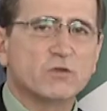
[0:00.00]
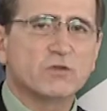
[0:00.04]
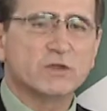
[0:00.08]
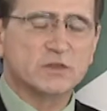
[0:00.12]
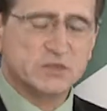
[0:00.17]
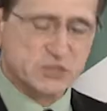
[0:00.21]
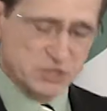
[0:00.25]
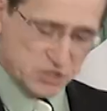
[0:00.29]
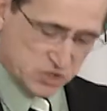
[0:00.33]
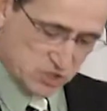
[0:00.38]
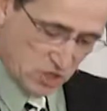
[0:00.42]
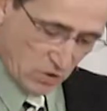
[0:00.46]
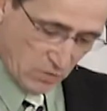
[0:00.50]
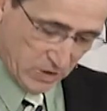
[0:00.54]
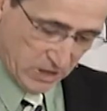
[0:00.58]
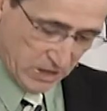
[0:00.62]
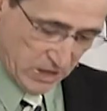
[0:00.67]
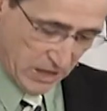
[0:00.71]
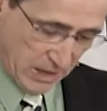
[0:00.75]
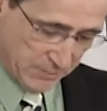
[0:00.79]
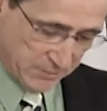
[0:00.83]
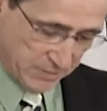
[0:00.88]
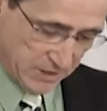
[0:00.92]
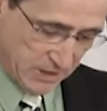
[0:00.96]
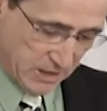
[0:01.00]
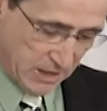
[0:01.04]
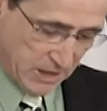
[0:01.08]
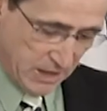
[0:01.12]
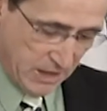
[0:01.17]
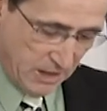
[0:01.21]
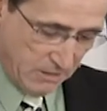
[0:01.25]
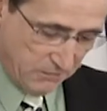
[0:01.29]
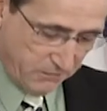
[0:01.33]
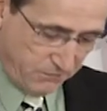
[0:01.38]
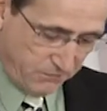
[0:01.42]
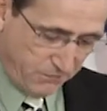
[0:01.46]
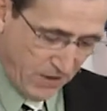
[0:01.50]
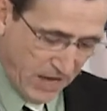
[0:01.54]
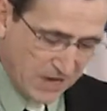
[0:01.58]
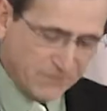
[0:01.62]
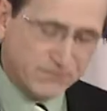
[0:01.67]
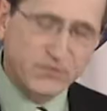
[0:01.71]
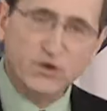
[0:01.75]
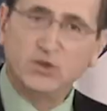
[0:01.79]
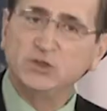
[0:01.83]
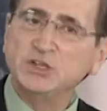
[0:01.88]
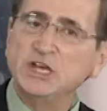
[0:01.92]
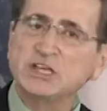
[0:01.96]
than just showing up.
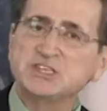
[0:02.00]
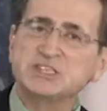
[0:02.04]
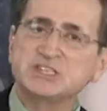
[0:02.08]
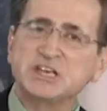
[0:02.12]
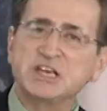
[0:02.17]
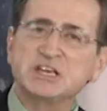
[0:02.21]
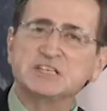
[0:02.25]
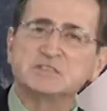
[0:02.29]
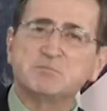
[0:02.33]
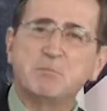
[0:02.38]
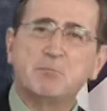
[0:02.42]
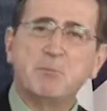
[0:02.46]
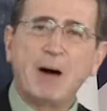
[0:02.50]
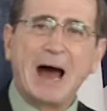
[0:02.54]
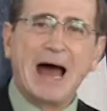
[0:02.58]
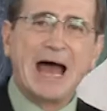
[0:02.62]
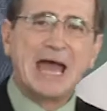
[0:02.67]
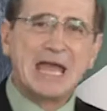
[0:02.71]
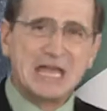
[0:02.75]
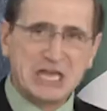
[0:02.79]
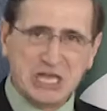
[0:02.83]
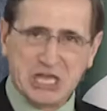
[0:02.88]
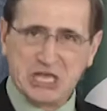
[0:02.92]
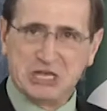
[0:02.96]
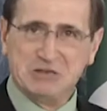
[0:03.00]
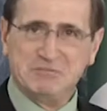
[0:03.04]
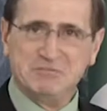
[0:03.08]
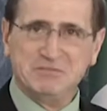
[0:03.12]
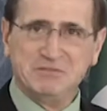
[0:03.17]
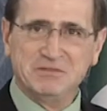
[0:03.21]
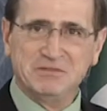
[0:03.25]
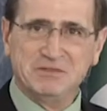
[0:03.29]
Faithfulness is buying in.